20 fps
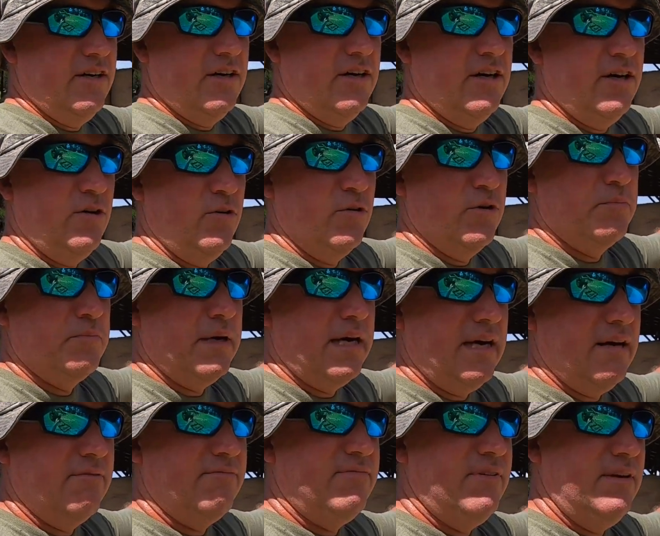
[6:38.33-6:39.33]
will hold
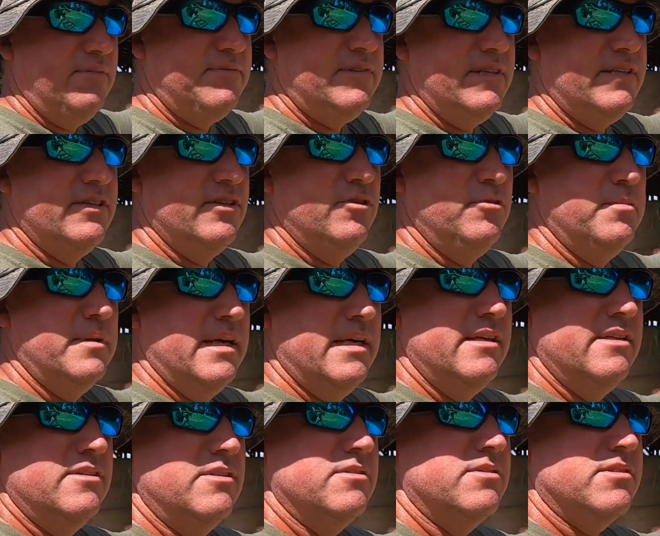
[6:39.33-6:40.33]
about 52
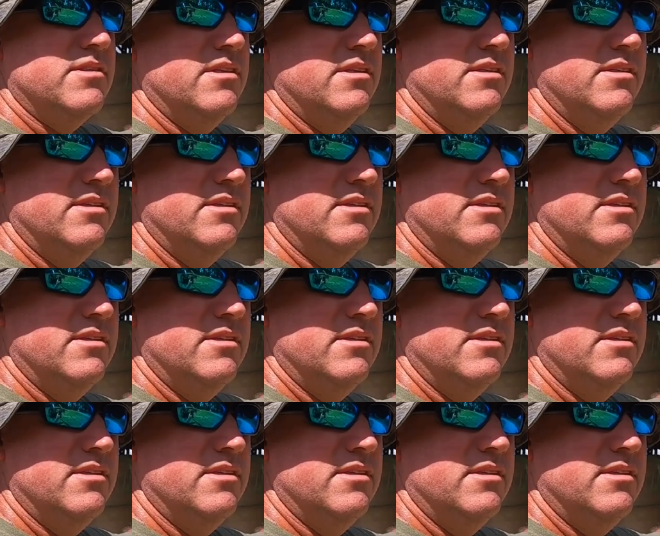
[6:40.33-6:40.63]
bales.